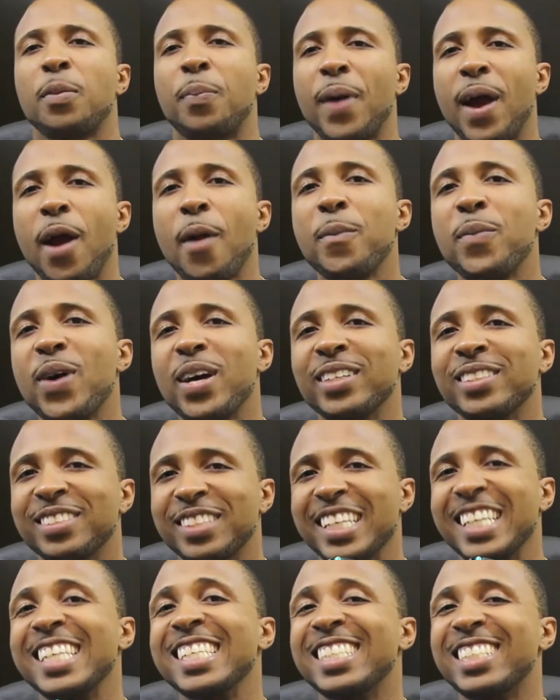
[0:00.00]
The power
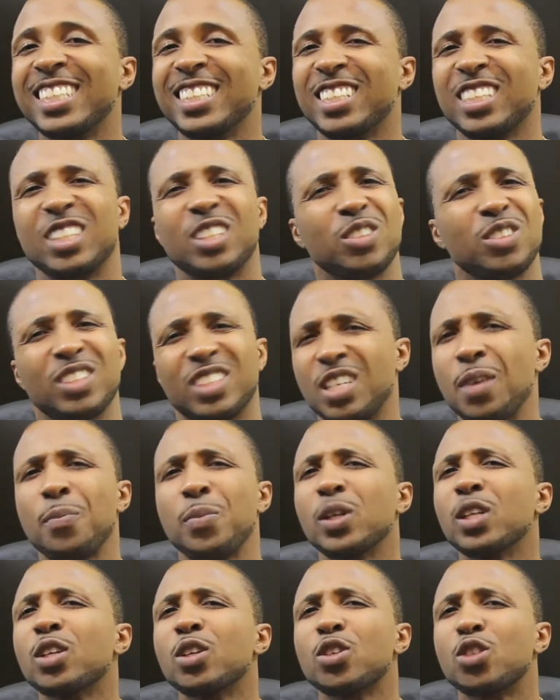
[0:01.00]
button is just a
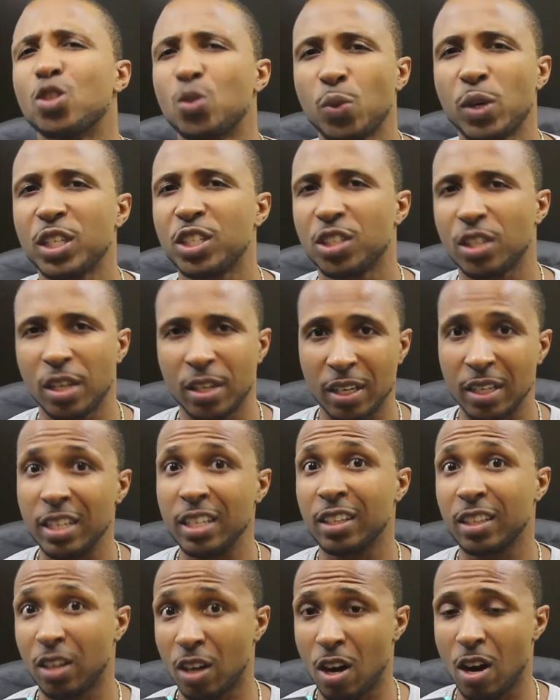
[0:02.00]
simple little switch
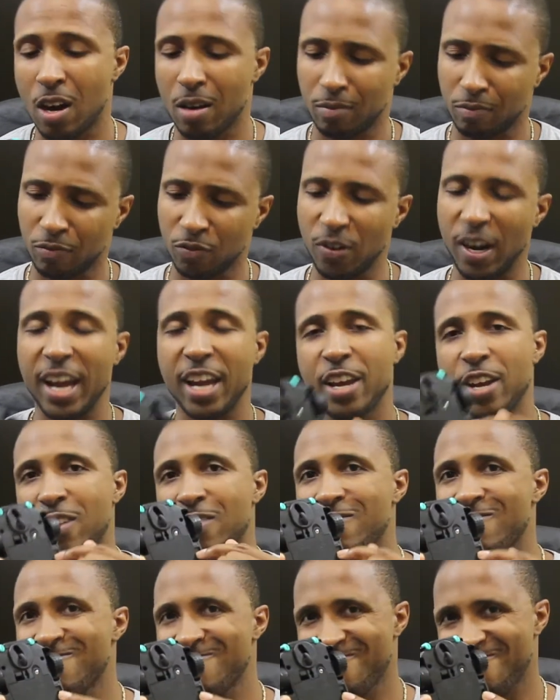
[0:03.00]
underneath the car right
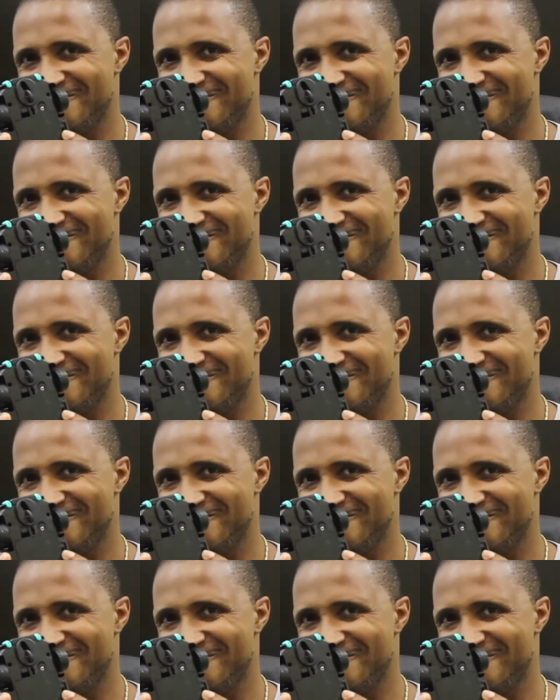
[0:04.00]
here.